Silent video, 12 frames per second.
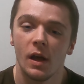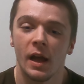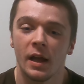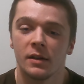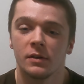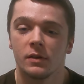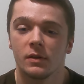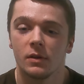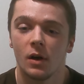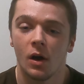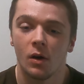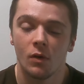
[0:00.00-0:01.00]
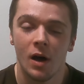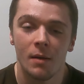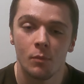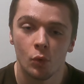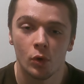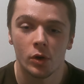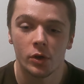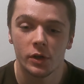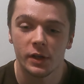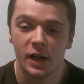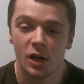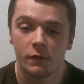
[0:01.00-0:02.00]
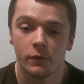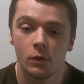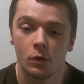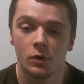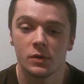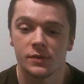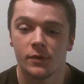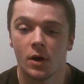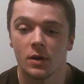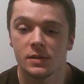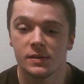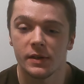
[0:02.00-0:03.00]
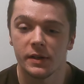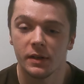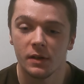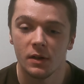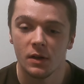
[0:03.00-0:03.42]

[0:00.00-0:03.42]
and a lot more careful as far as like